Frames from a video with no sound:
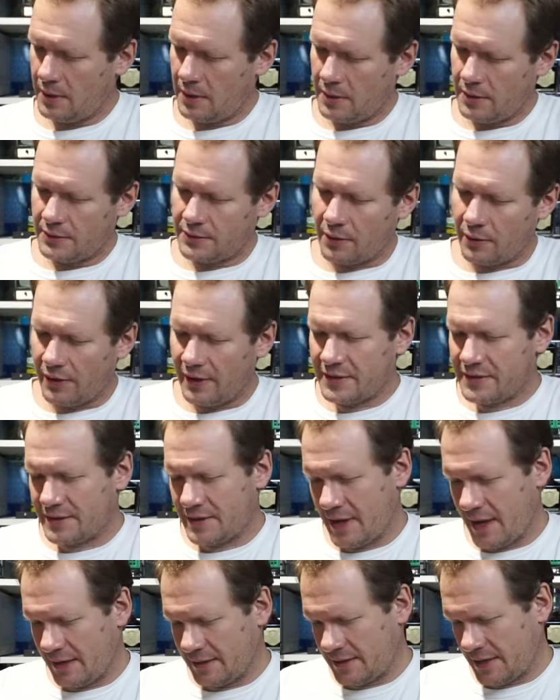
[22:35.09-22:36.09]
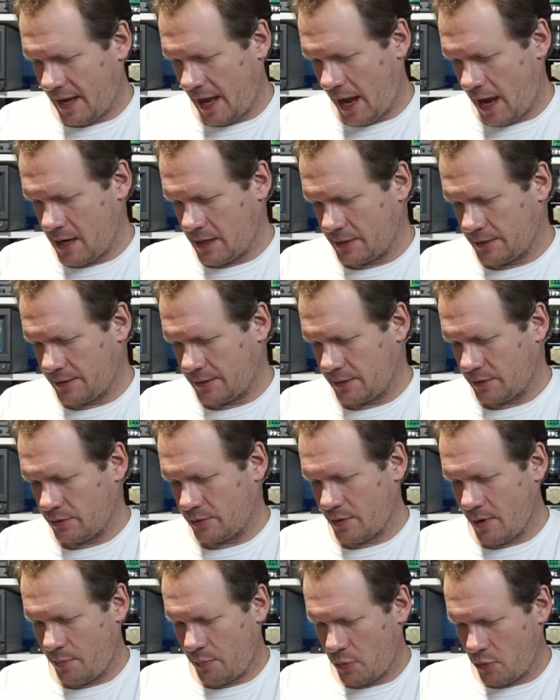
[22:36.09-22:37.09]
So this thing takes
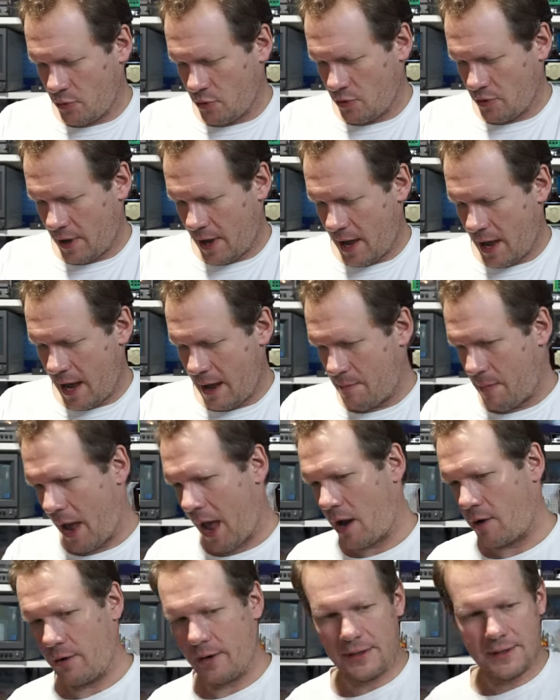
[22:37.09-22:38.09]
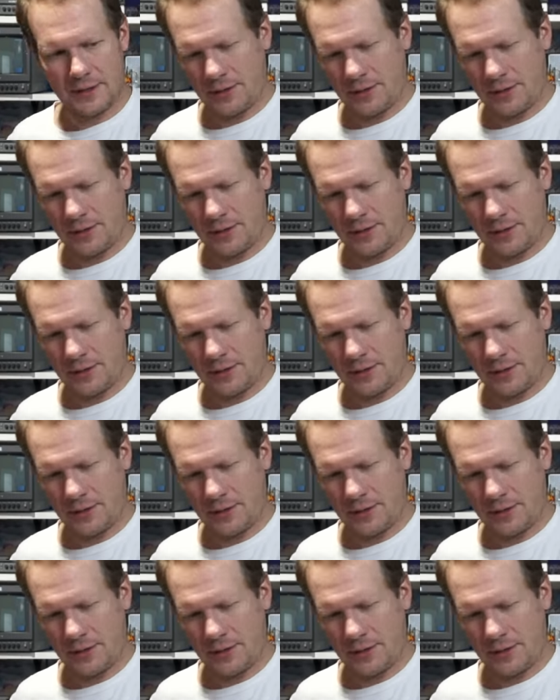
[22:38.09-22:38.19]
AAA batteries,